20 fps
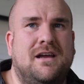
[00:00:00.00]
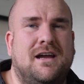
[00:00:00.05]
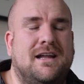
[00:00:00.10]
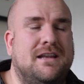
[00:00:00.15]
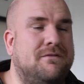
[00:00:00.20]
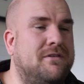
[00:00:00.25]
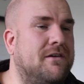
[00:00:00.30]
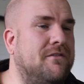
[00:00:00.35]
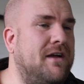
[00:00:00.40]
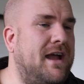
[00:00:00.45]
And
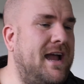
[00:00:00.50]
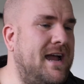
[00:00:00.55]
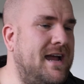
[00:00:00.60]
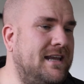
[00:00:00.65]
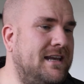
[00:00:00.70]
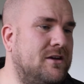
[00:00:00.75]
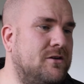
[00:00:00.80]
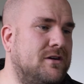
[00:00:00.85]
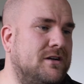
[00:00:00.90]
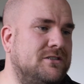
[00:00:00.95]
if you have
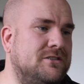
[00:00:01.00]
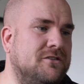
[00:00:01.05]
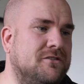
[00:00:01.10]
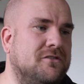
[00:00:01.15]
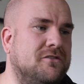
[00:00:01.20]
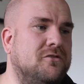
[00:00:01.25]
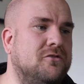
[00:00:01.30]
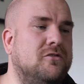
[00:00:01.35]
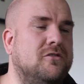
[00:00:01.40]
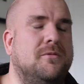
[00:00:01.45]
any questions
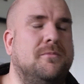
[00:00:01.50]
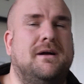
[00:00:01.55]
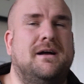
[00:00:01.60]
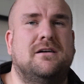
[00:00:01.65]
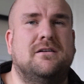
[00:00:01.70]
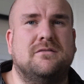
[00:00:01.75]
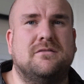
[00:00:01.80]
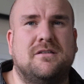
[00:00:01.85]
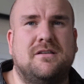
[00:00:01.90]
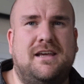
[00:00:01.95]
at all
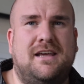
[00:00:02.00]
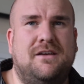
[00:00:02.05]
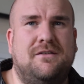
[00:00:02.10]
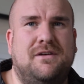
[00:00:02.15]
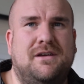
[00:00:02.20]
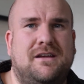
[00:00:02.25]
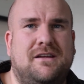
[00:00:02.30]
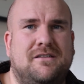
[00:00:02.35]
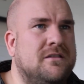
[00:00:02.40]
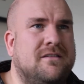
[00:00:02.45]
about
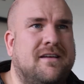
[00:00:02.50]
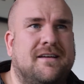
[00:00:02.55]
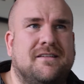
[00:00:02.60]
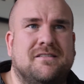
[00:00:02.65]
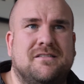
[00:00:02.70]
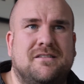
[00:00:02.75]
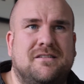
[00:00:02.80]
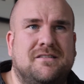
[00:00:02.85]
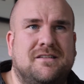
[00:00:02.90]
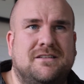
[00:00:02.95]
EVs,
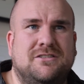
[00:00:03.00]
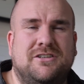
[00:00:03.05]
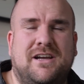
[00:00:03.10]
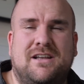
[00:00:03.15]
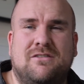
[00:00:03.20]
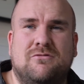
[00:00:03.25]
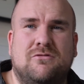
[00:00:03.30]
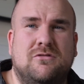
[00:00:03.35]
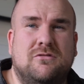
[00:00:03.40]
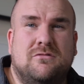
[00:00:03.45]
Teslas in
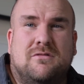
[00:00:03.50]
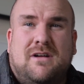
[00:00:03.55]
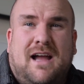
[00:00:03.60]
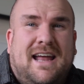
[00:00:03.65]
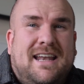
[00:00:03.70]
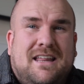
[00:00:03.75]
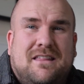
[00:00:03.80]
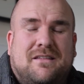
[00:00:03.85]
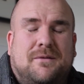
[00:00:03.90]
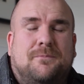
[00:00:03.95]
general,
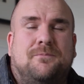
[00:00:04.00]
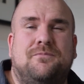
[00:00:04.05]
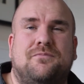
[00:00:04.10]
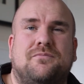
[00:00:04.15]
anything,